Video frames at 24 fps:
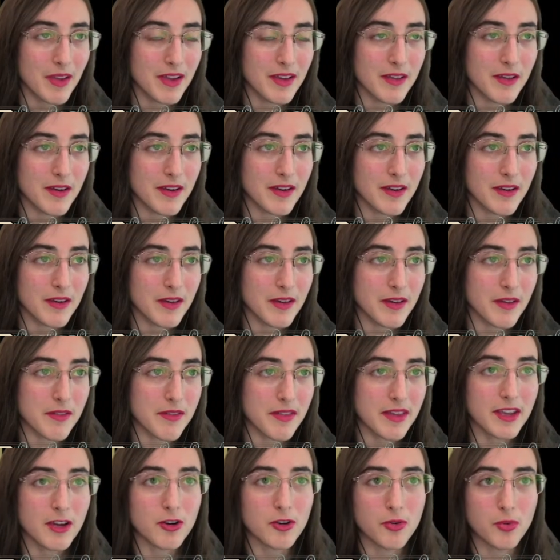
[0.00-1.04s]

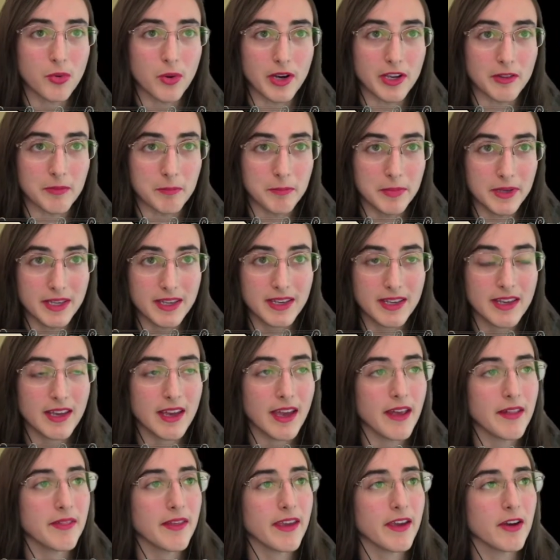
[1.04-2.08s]
They are quite big,
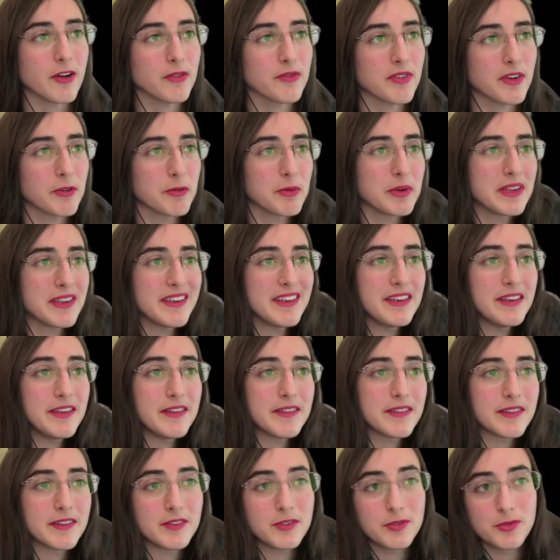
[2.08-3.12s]
and they are very
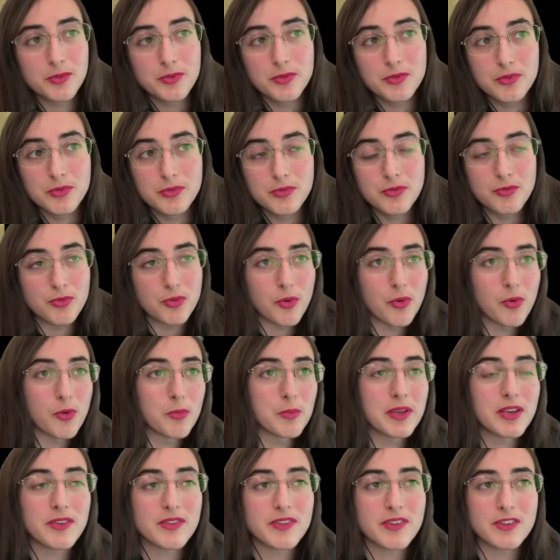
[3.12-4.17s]
easy to draw
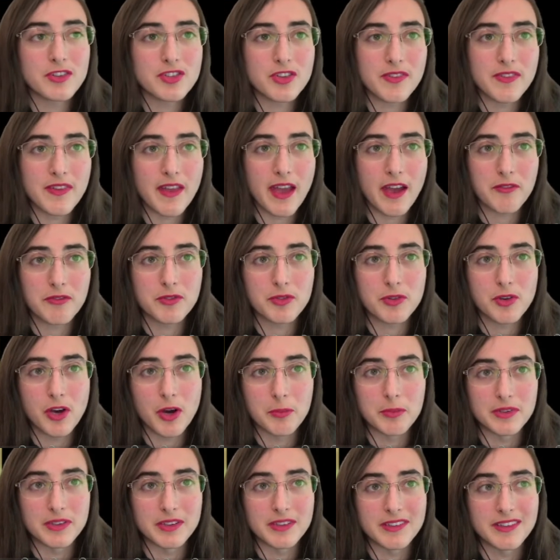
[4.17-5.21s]
because you just have to
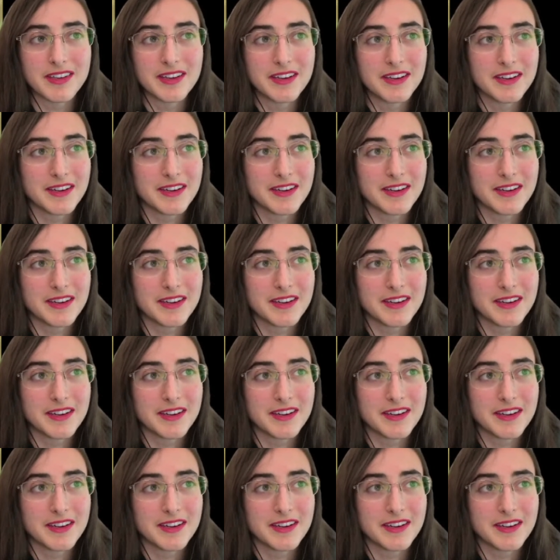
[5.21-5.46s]
copy